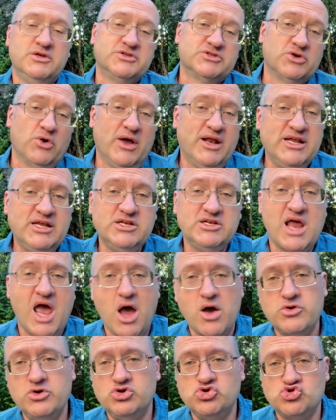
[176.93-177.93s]
So any
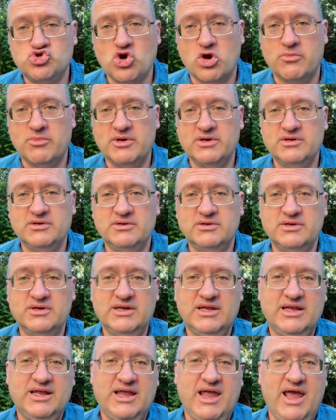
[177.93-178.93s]
noun in German
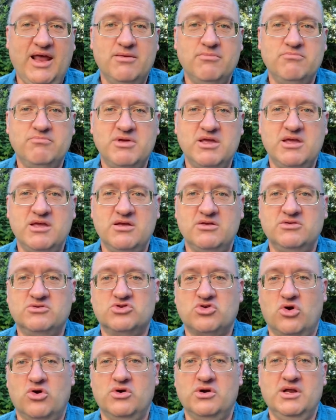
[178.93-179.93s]
can be
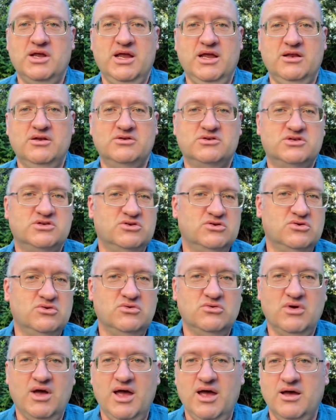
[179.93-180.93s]
turned
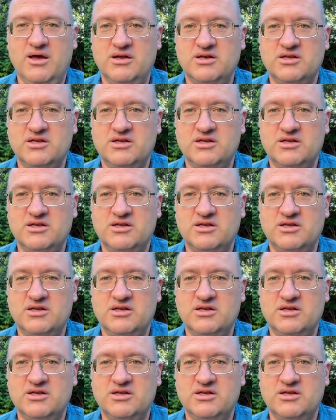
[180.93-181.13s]
into a